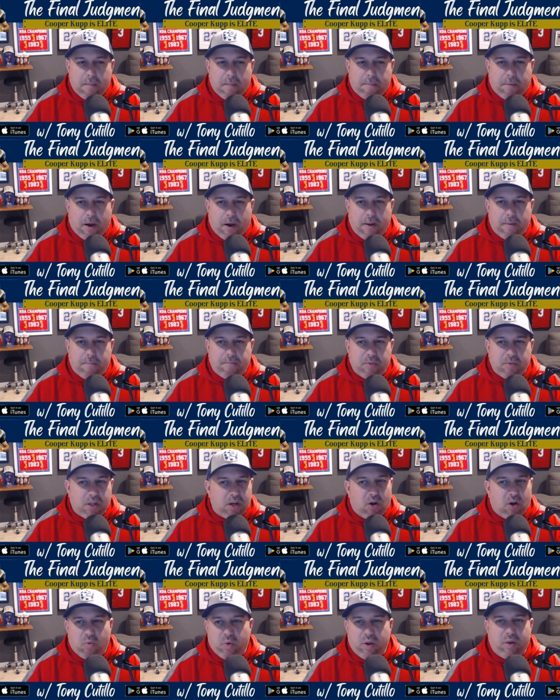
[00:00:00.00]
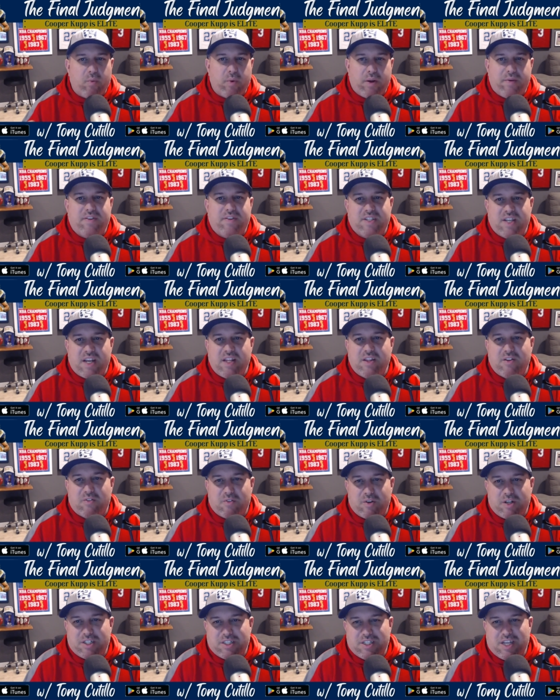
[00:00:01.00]
But you know, we we've seen the
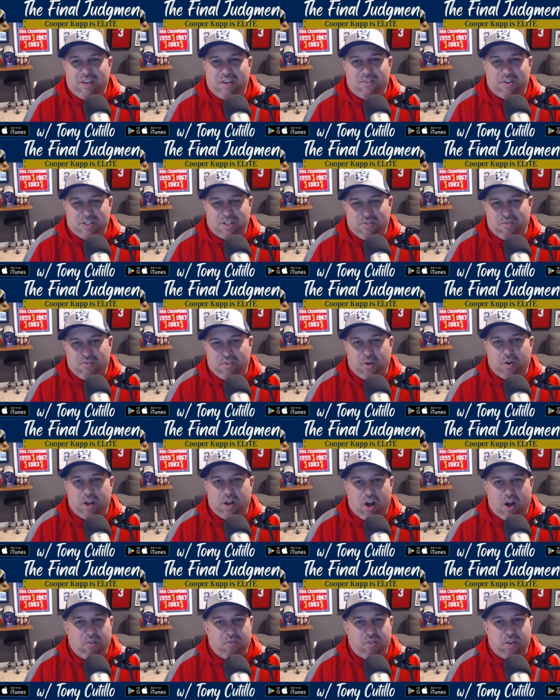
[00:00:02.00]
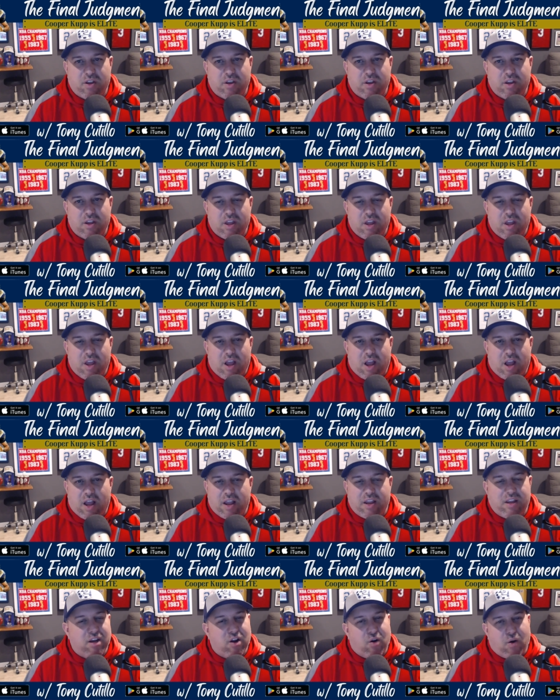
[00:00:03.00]
receivers in Philadelphia. I
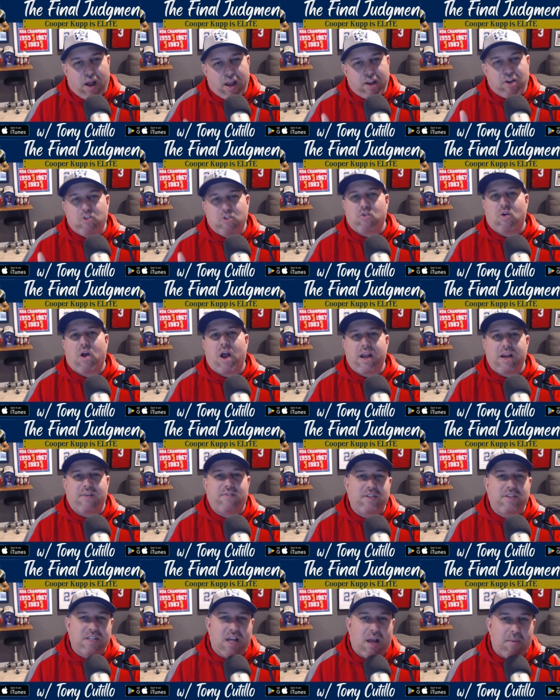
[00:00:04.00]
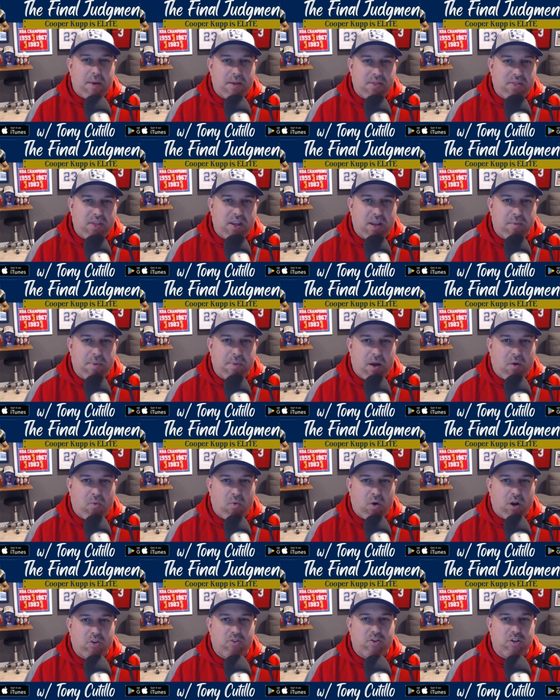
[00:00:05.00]
you know I cry every time I think about
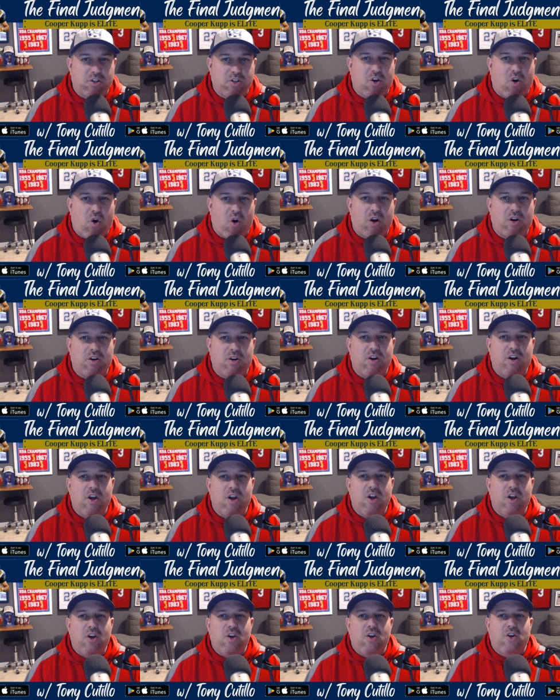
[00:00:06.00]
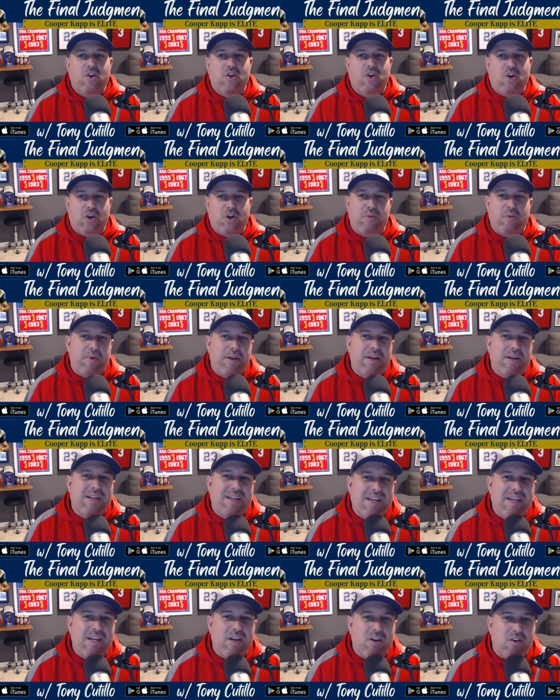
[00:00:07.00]
what Cris Carter could have been
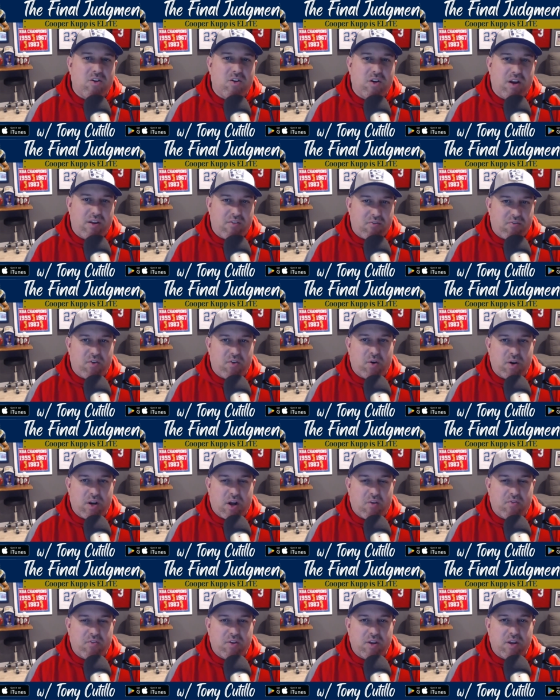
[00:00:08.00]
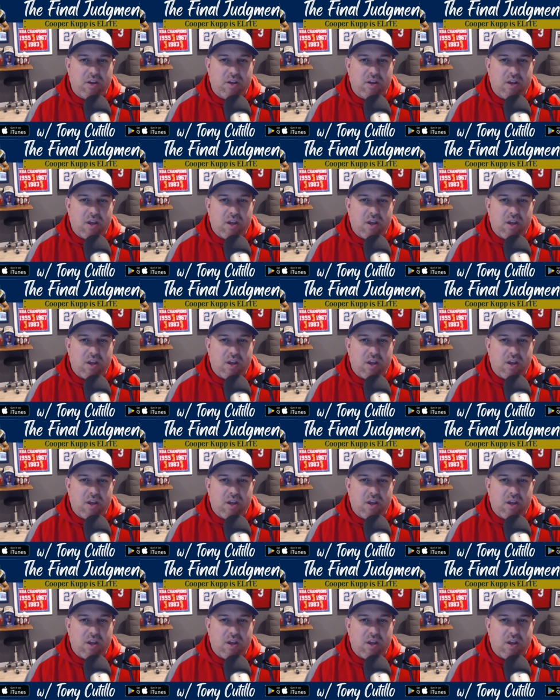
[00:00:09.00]
here in Philadelphia.